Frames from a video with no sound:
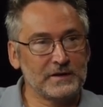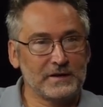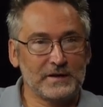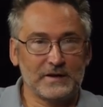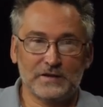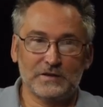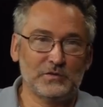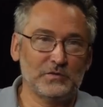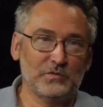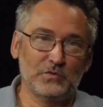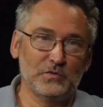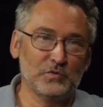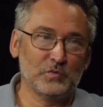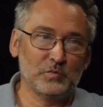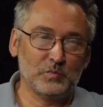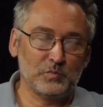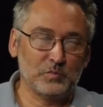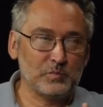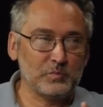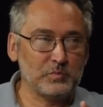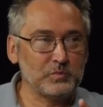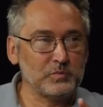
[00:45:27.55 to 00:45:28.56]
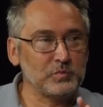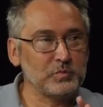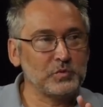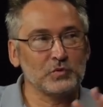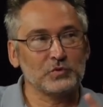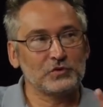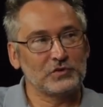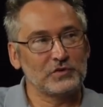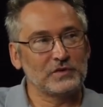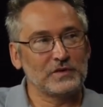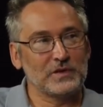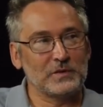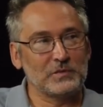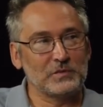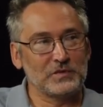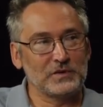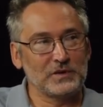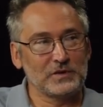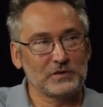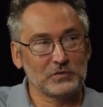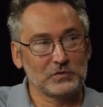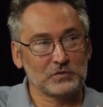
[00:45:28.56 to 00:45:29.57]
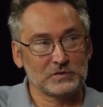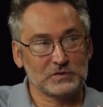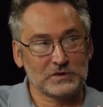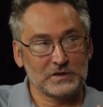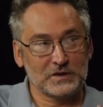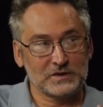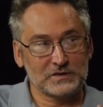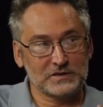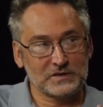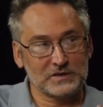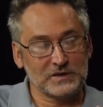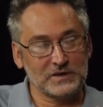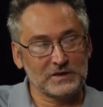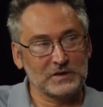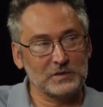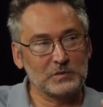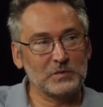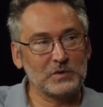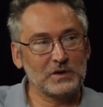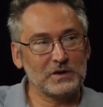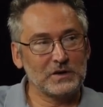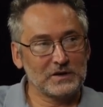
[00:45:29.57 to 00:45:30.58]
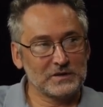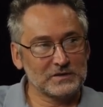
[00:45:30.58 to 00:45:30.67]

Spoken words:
And if you push something to the extreme,